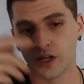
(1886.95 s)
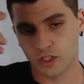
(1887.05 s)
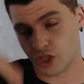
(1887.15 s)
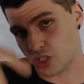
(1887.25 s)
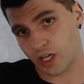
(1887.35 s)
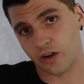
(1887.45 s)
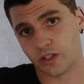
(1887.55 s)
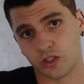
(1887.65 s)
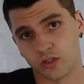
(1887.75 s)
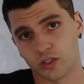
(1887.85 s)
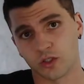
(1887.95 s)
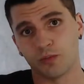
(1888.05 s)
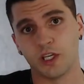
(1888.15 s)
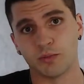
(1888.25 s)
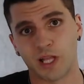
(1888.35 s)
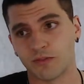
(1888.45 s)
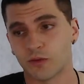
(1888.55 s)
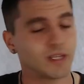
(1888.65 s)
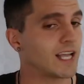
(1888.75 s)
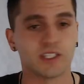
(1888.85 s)
Just share it to a social media
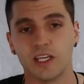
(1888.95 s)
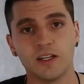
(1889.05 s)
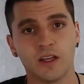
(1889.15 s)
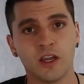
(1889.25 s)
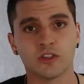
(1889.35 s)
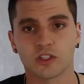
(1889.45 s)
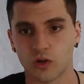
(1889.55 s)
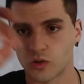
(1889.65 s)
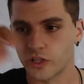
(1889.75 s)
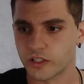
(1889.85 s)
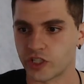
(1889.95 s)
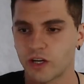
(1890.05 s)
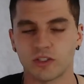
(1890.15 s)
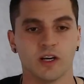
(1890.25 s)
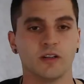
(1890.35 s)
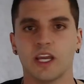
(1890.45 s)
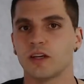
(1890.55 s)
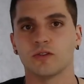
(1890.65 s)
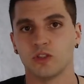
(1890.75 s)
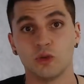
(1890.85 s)
platform. That's it. Just go click share done
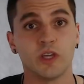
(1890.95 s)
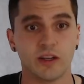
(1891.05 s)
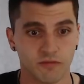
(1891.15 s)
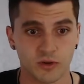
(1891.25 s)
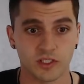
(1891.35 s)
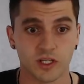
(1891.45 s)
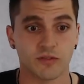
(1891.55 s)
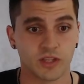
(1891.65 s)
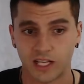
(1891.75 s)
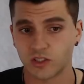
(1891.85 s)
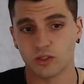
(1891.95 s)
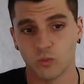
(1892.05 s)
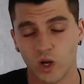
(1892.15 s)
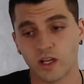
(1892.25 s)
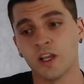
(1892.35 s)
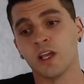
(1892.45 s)
and you get free stuff. That's the one.